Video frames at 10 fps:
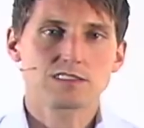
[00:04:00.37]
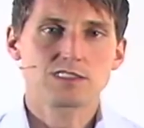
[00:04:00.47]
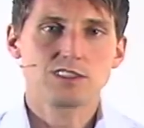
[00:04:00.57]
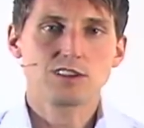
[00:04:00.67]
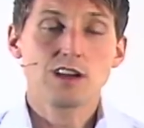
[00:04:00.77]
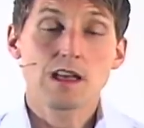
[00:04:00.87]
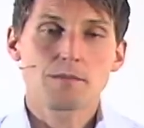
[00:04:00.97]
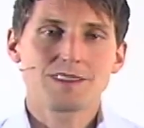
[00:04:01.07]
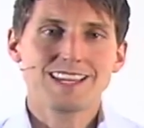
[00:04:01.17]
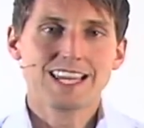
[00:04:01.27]
studio.
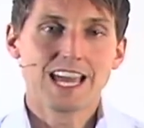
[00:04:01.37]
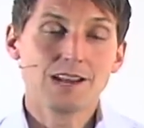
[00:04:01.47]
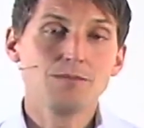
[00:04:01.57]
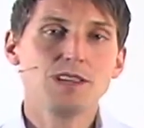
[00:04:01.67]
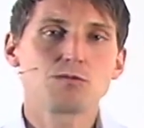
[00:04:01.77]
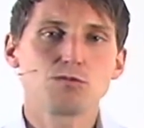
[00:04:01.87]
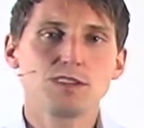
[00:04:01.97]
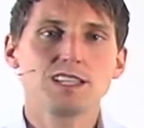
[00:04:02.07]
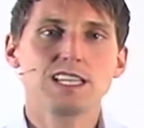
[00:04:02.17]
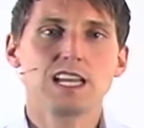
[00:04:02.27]
But they can be
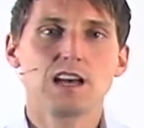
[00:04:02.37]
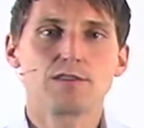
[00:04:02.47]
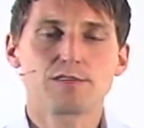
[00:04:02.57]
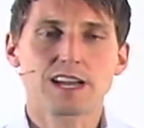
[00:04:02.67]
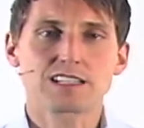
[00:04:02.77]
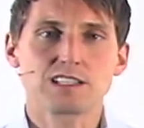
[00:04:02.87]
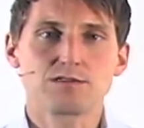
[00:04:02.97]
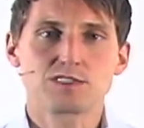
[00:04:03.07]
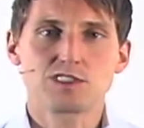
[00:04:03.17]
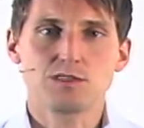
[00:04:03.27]
really
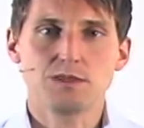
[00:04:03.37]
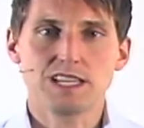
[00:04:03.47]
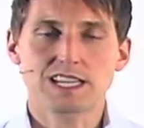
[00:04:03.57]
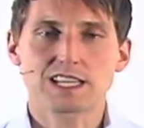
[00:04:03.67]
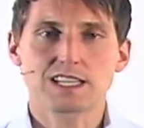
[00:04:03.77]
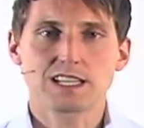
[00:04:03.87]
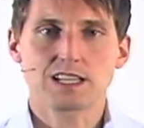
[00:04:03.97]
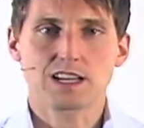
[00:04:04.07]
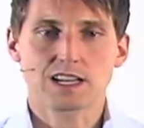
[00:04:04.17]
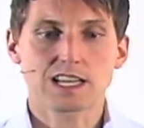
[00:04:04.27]
effective to be
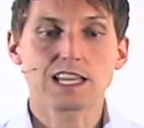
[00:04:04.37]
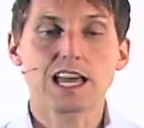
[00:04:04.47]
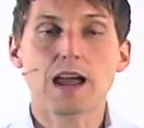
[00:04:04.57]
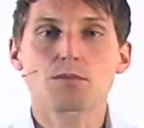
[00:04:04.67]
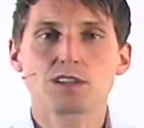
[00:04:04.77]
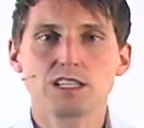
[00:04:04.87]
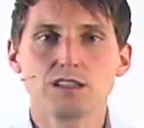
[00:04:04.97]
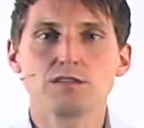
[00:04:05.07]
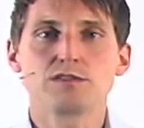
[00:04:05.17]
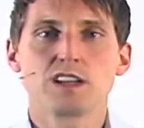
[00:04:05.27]

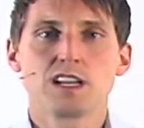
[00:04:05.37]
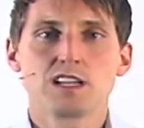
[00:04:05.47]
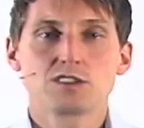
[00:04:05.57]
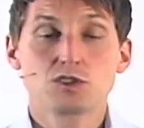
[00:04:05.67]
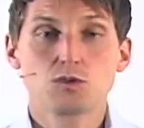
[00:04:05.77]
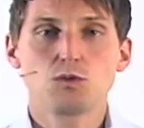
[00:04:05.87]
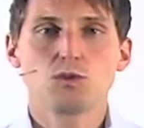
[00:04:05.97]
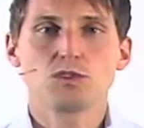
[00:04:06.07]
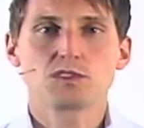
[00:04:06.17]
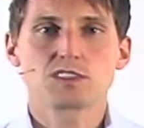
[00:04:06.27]
collaborative
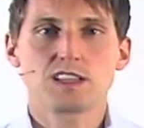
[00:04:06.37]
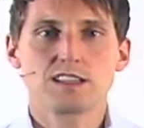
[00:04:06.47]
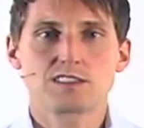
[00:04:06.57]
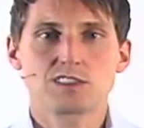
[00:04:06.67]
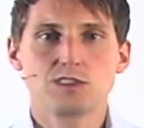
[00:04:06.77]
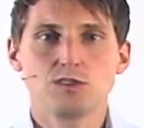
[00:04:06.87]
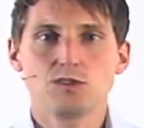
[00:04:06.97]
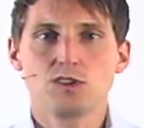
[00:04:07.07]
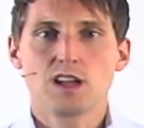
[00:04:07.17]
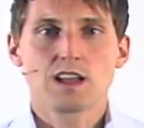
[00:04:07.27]
tools
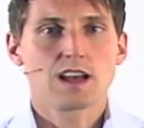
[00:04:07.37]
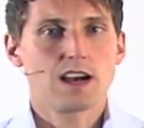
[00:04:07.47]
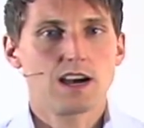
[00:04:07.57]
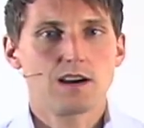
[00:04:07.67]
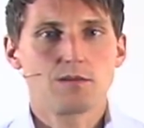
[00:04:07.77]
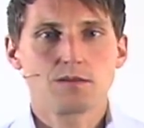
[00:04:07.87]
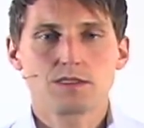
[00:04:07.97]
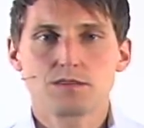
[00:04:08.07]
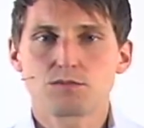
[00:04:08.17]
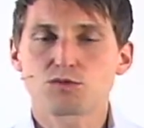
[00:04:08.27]
to
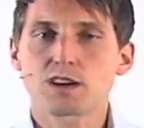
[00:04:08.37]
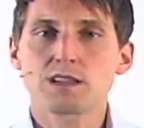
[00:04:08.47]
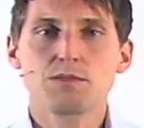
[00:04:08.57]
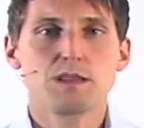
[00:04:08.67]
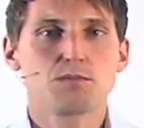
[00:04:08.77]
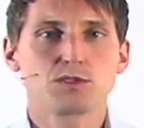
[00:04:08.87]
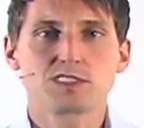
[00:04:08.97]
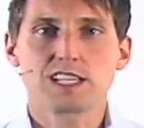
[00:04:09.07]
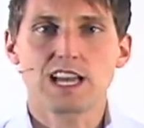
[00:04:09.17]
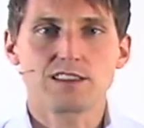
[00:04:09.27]
bring people
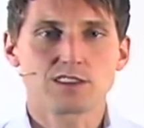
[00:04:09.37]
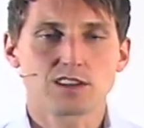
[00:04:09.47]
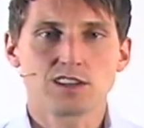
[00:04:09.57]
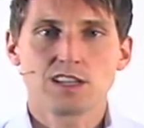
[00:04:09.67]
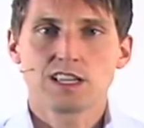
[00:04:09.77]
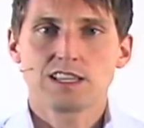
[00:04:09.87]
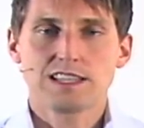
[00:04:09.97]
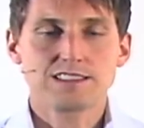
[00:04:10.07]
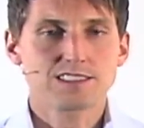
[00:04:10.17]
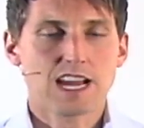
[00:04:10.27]
together.
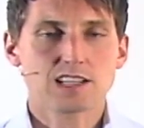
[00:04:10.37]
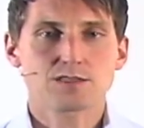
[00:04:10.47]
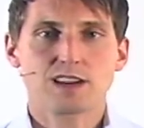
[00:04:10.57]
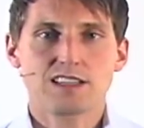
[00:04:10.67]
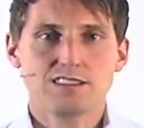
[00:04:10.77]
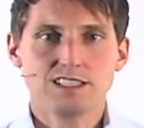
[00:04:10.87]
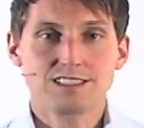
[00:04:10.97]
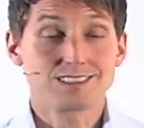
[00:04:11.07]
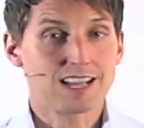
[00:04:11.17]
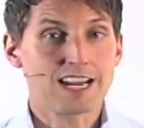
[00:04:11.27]
They satisfy the
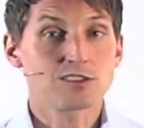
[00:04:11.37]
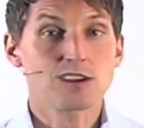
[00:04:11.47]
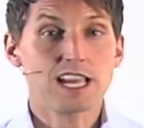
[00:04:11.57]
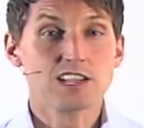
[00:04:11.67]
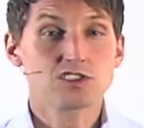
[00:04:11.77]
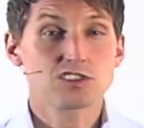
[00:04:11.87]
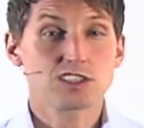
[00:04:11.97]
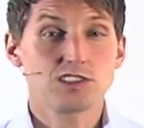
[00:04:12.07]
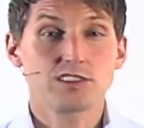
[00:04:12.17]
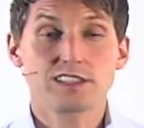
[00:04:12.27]
designer itch,
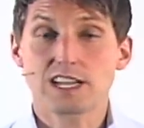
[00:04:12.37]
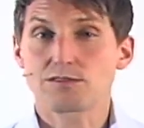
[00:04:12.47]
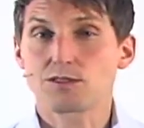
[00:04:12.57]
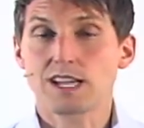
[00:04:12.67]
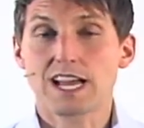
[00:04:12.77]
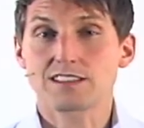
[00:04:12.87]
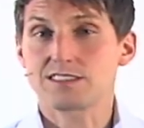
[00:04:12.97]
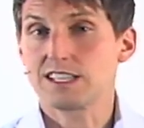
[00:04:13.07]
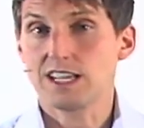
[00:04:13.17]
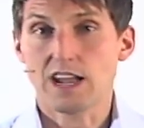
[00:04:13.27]
that everyone
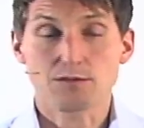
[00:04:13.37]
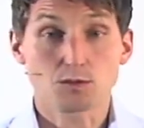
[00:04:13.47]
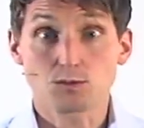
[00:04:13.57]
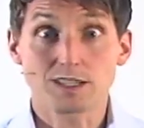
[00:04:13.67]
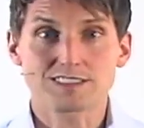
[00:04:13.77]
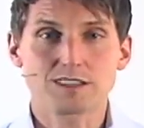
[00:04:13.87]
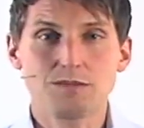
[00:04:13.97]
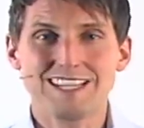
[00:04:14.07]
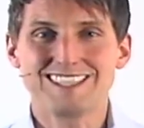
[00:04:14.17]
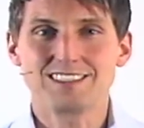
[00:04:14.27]
has. Everyone wants to
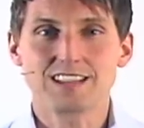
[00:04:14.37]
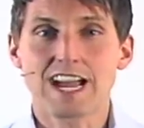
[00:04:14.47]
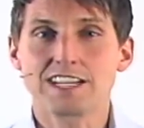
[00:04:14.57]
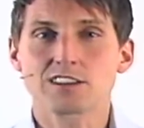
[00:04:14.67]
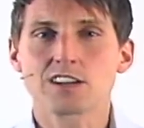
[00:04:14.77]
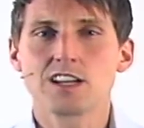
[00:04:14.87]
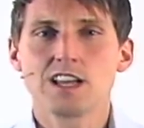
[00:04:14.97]
be a designer,